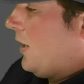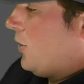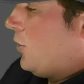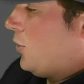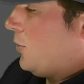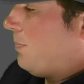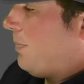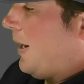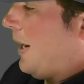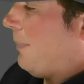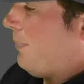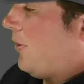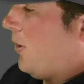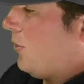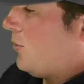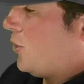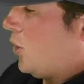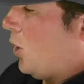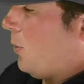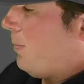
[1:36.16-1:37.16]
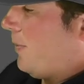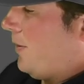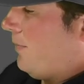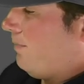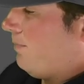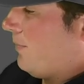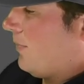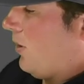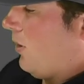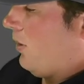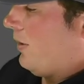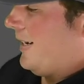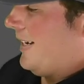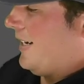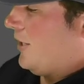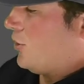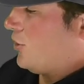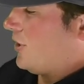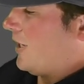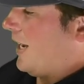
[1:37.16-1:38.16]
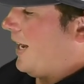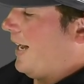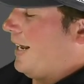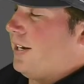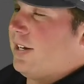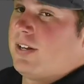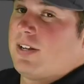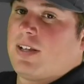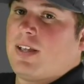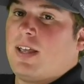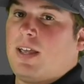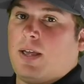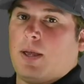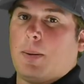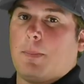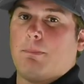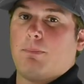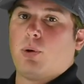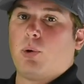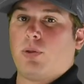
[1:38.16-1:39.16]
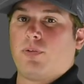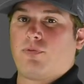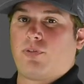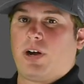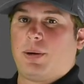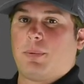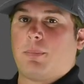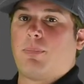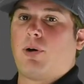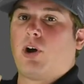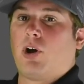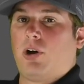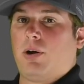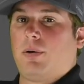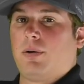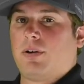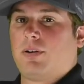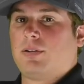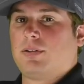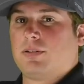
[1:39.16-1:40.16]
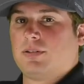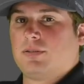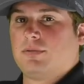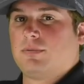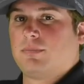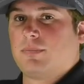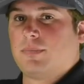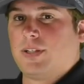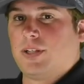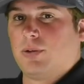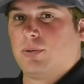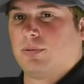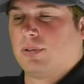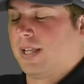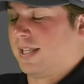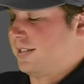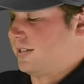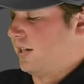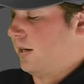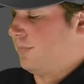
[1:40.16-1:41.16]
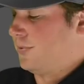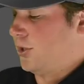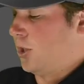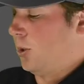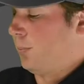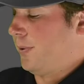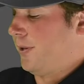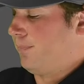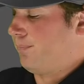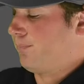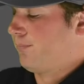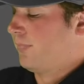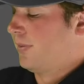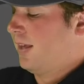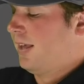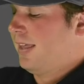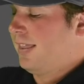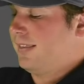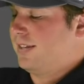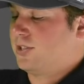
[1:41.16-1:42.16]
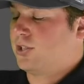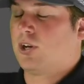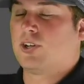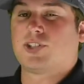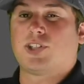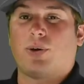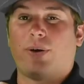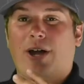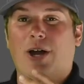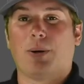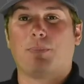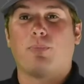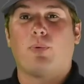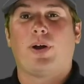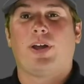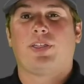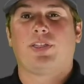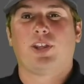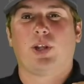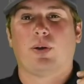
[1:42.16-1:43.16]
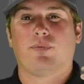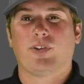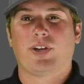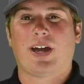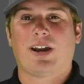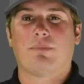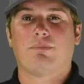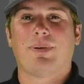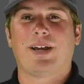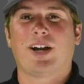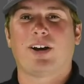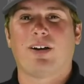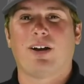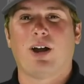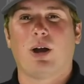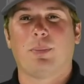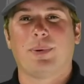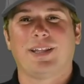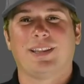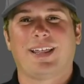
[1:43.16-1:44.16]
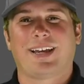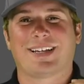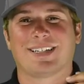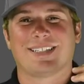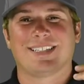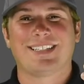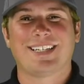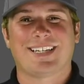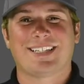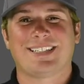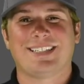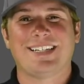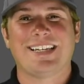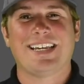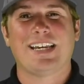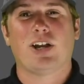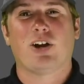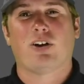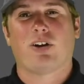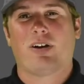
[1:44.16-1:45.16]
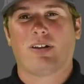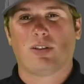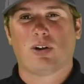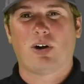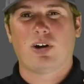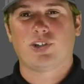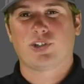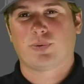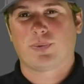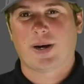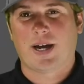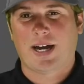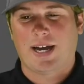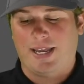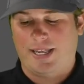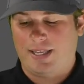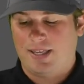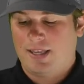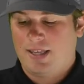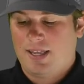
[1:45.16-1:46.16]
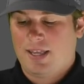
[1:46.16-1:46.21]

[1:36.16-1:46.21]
Just pop those open on each side, pull the frame apart, you know, lens comes open. These also help with, you know, if you got a bigger helmet, like a 6D or a larger Arai,